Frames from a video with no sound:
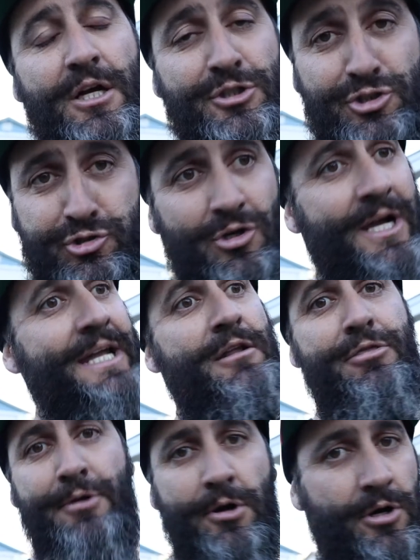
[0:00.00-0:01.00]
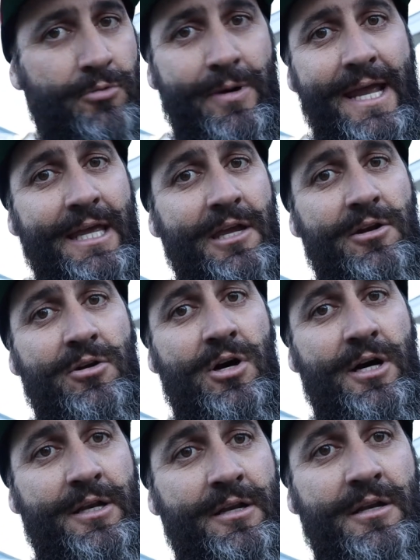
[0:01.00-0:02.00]
trying to throw our rain gear
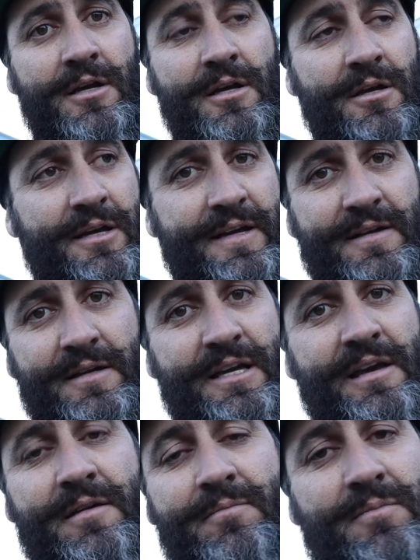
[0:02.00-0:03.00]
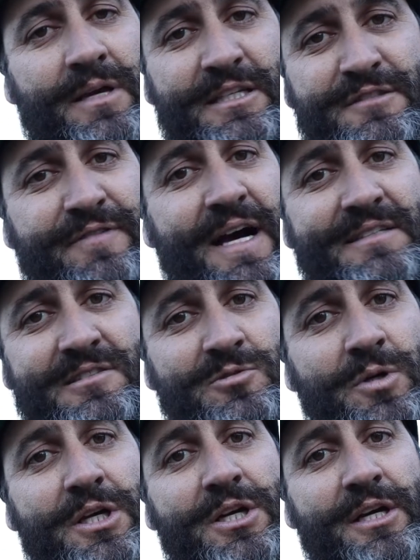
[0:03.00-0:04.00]
on as fast as
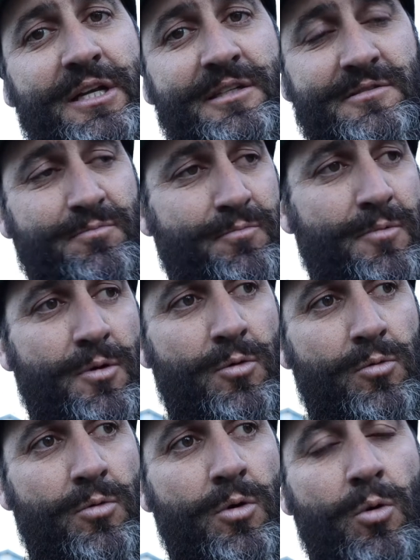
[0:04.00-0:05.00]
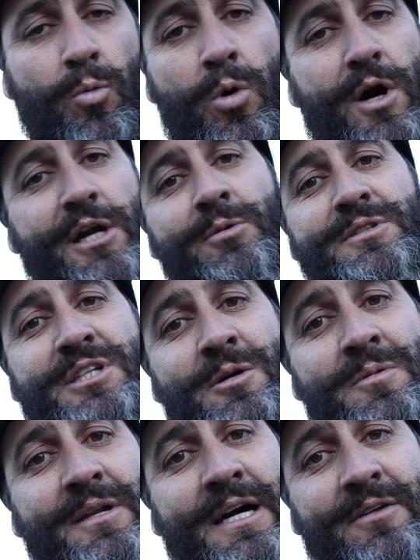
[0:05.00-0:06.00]
we could because water was
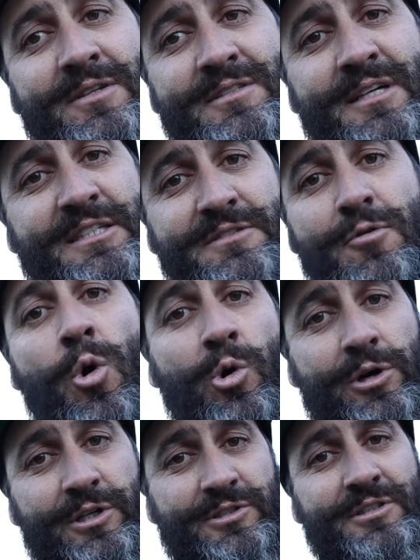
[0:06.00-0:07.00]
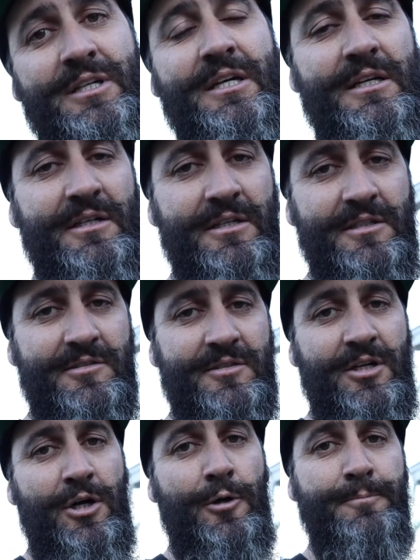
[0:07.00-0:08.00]
coming down the size of quarters.
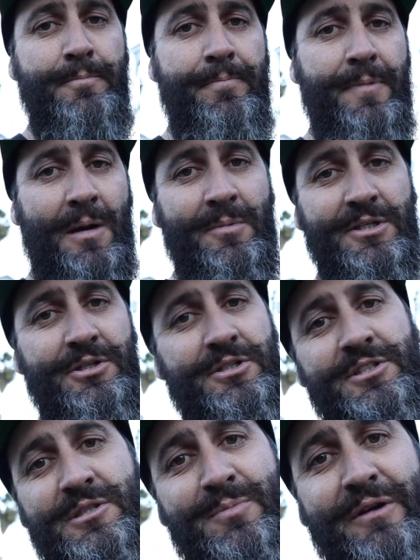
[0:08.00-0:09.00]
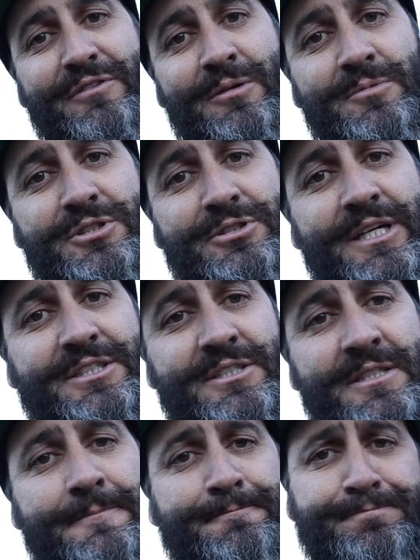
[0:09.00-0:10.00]
So I'm going to do just a brief
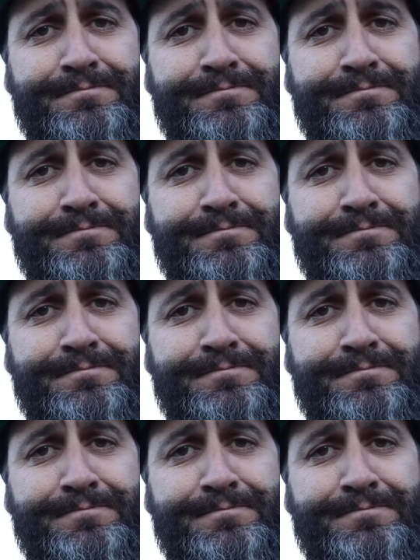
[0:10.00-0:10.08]
demonstration